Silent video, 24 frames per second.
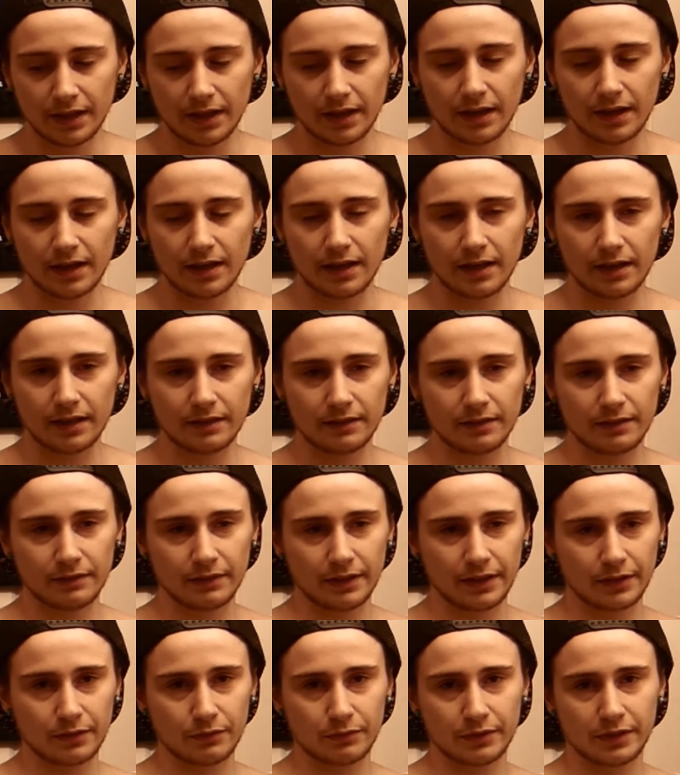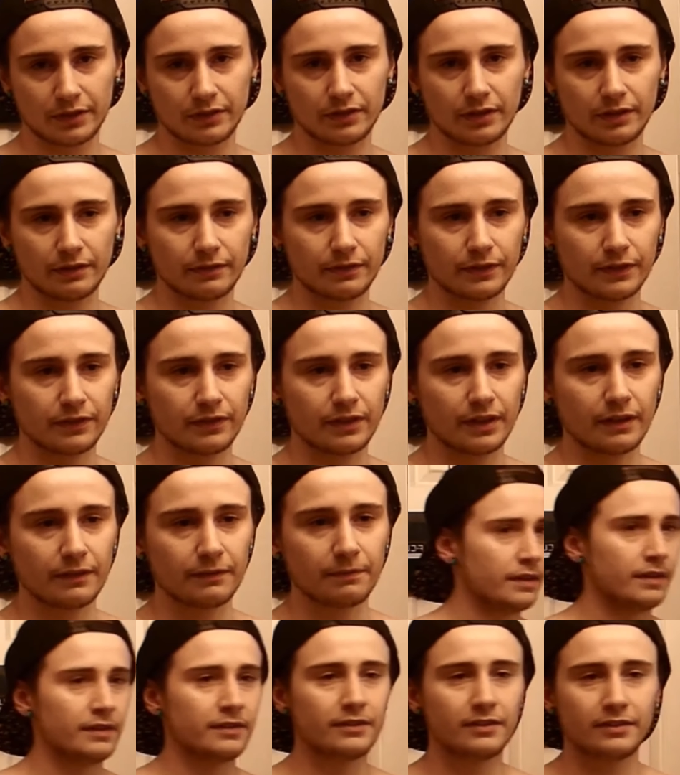and like reaching for stuff.
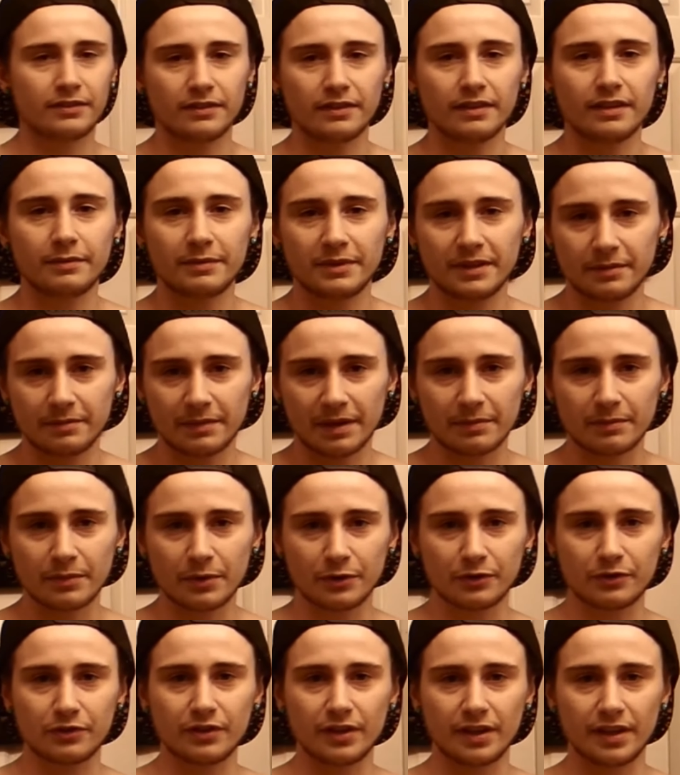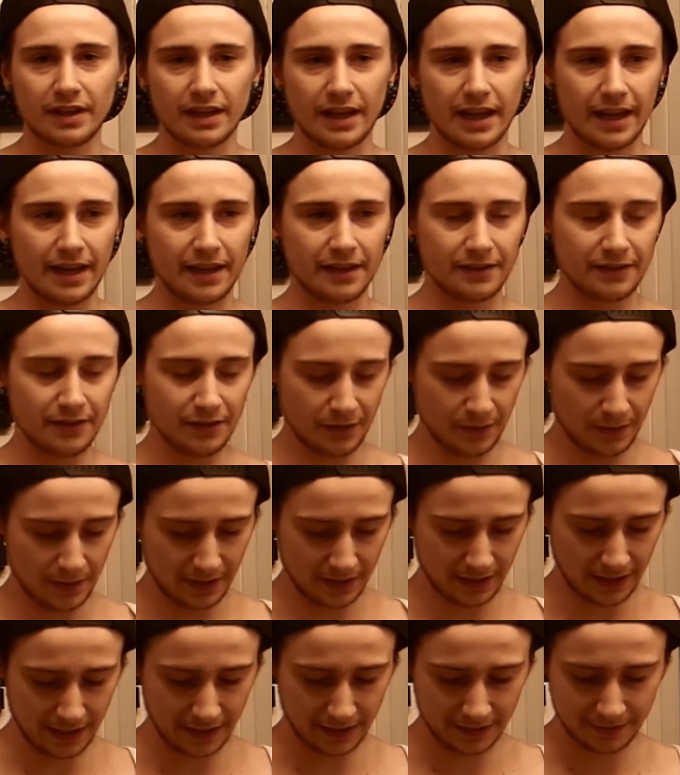Just limiting my motion and doing
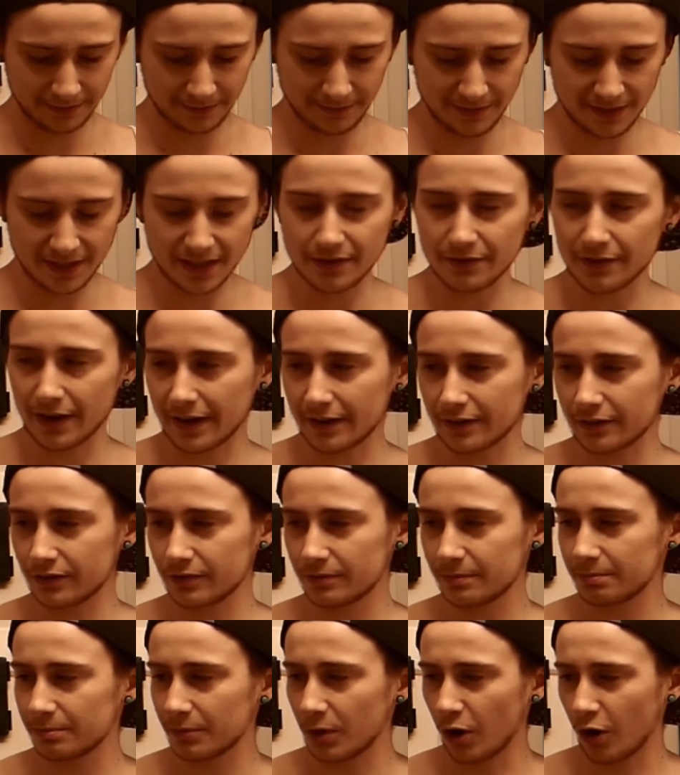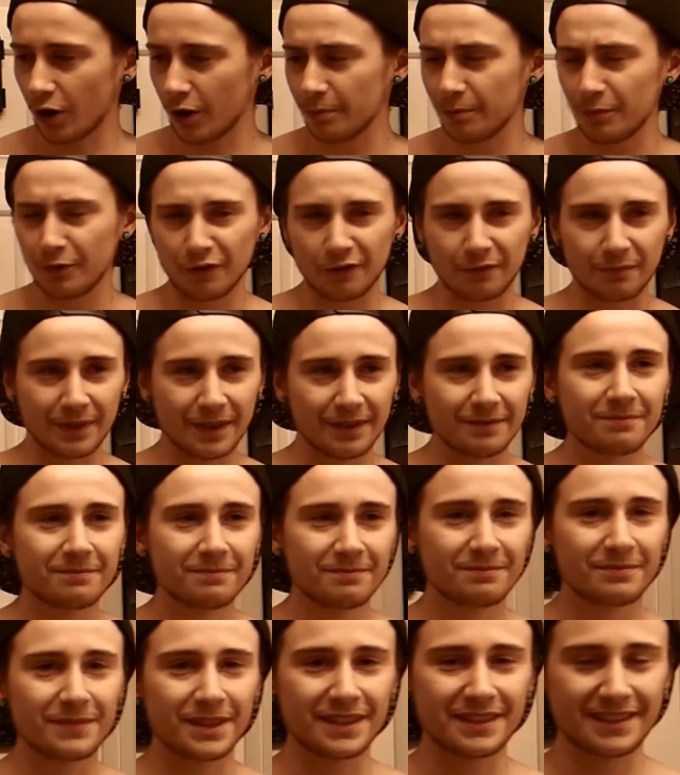like T-Rex arm
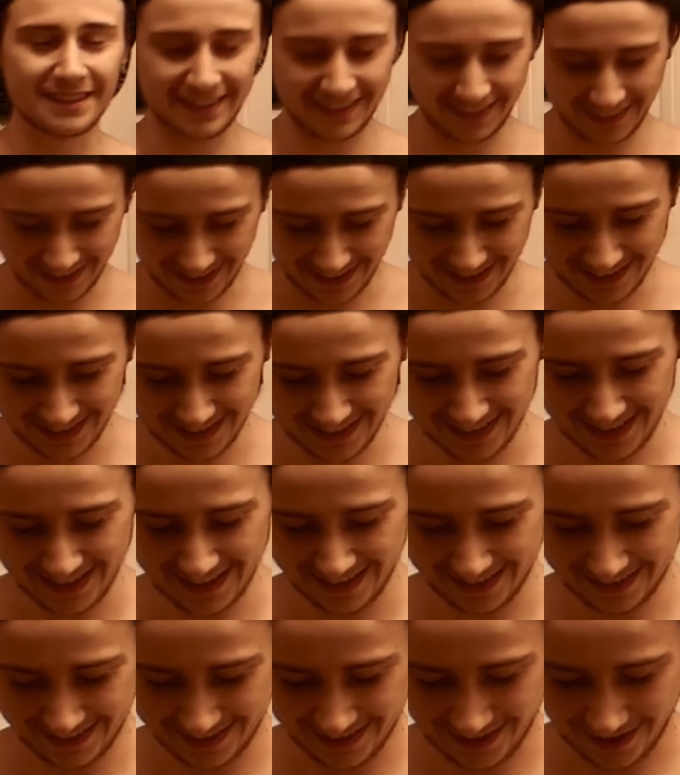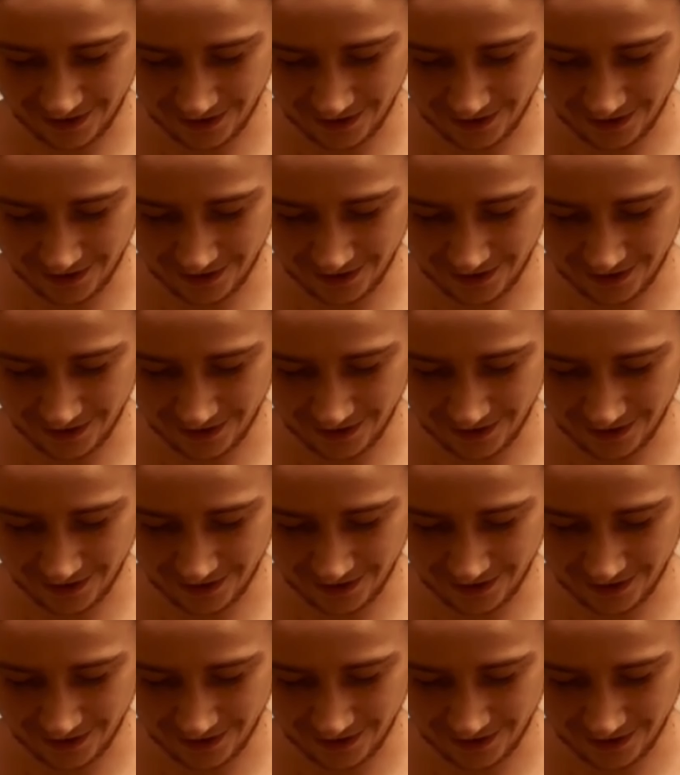movement, basically. So,